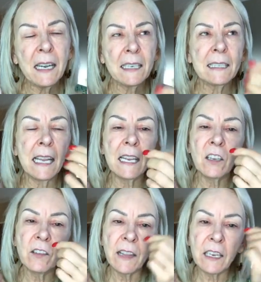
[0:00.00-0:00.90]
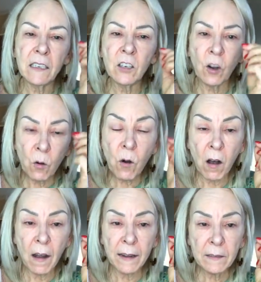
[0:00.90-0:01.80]
because they, they go
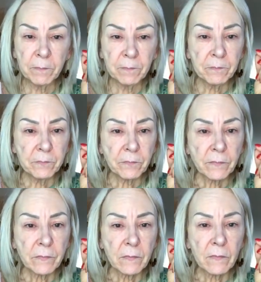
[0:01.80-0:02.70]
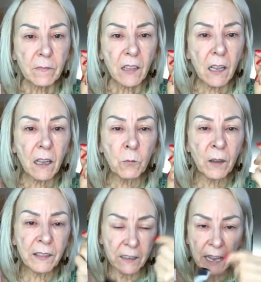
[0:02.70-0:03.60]
on
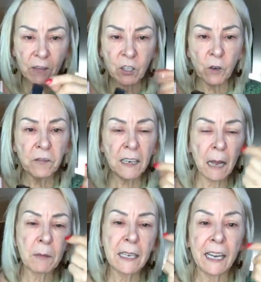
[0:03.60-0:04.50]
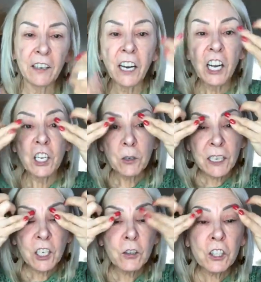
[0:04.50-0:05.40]
with a, they have a doe foot applicator. You
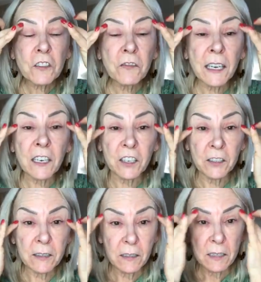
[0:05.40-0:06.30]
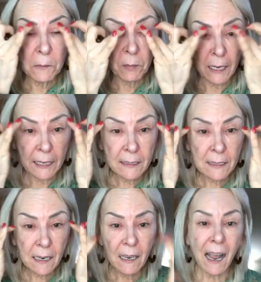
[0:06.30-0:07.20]
can use your fingers to
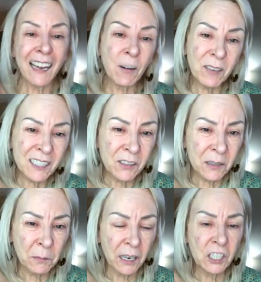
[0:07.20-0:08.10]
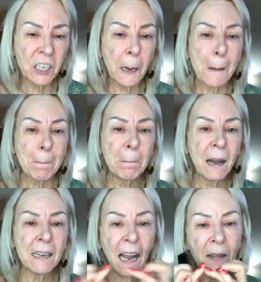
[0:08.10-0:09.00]
blend. I always use a brush,
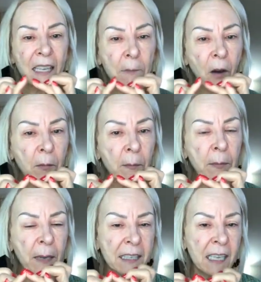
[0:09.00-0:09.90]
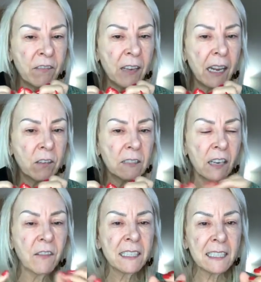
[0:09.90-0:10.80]
but I, that's probably because I have nails.
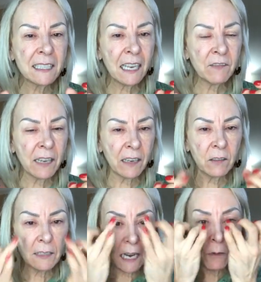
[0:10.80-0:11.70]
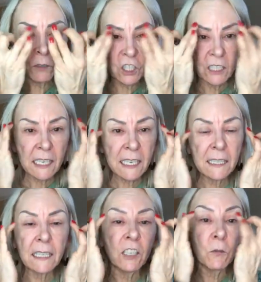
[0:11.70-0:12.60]
If I didn't have nails, I would just
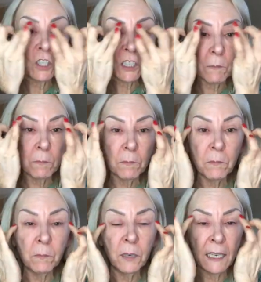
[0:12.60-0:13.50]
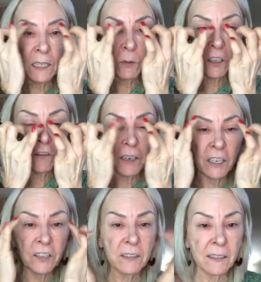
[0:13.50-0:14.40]
easily, you would just blend it with your
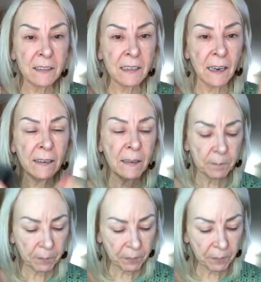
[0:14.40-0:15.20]
fingers, done